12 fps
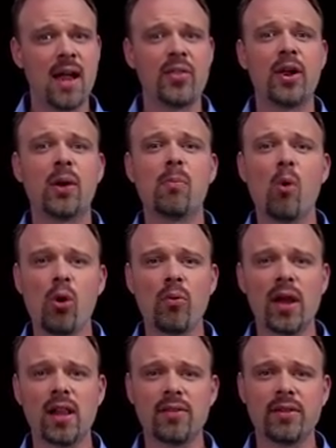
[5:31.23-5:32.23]
that are more
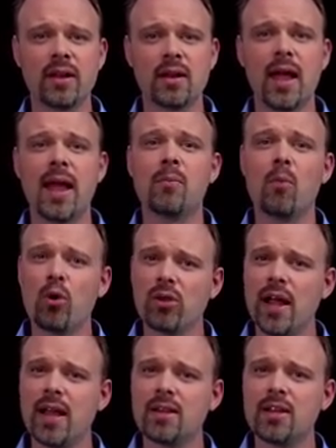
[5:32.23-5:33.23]
relevant and more
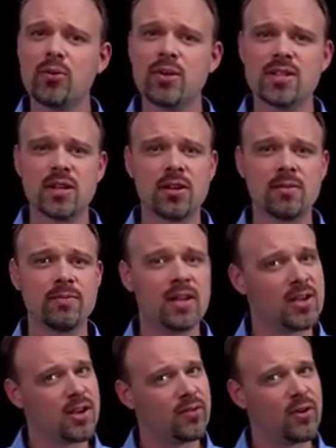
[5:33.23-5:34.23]
likely to result
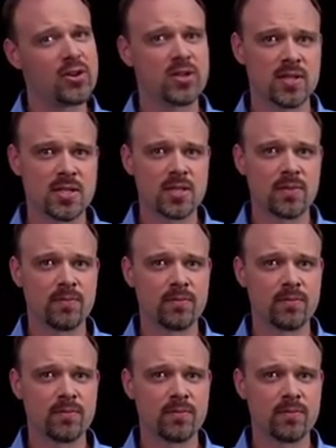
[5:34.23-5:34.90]
in conversions.